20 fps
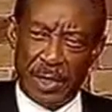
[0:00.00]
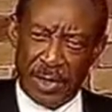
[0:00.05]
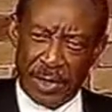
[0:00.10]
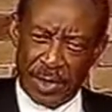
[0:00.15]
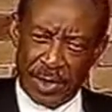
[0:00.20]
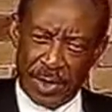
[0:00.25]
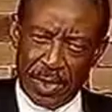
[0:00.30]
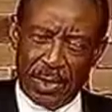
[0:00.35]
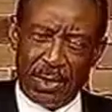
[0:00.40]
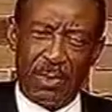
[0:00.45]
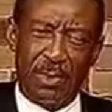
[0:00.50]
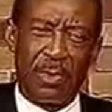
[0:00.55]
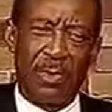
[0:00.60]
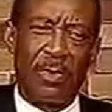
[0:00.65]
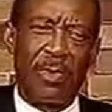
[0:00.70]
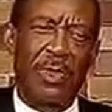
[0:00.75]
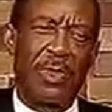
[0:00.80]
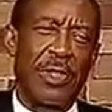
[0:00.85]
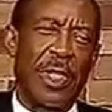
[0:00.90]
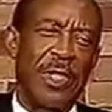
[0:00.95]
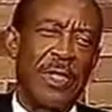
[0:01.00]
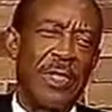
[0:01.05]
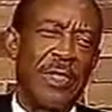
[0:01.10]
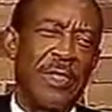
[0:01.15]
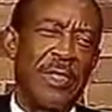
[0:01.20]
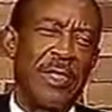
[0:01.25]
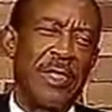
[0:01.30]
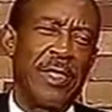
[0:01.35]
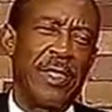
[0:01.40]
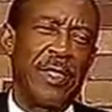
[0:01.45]
Some
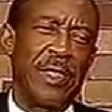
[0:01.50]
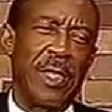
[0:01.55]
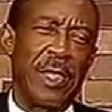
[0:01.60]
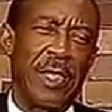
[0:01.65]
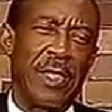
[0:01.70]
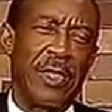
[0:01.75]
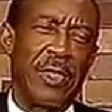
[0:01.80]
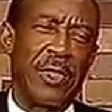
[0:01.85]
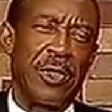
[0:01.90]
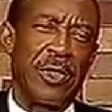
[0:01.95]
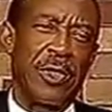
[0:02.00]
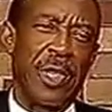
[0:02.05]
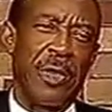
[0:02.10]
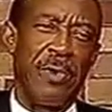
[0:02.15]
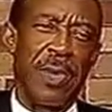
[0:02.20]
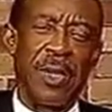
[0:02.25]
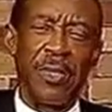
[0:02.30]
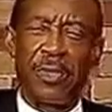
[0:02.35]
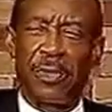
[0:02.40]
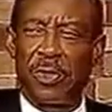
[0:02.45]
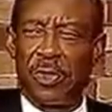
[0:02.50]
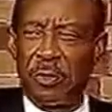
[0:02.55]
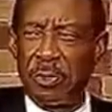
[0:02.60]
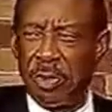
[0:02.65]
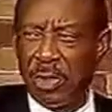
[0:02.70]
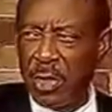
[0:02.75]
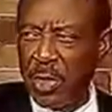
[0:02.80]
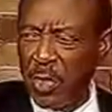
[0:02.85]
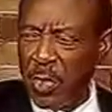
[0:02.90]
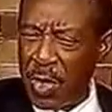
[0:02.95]
statistics that just came out, some
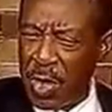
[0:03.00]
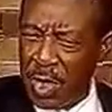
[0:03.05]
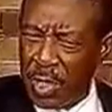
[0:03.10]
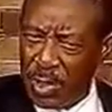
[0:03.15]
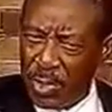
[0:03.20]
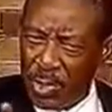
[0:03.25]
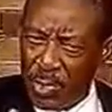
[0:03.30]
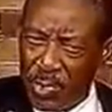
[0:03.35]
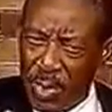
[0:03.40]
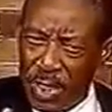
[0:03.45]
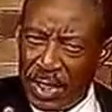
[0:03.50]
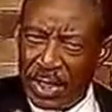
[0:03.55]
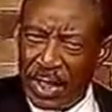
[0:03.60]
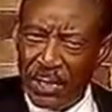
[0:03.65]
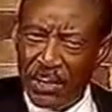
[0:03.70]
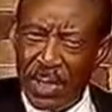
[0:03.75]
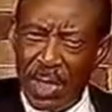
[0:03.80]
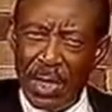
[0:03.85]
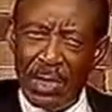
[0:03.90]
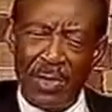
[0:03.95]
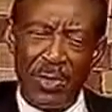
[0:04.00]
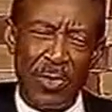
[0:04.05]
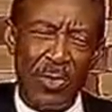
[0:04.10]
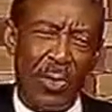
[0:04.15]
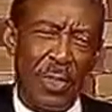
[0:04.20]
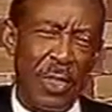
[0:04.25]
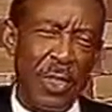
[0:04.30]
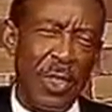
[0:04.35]
say, well, Cuba is about,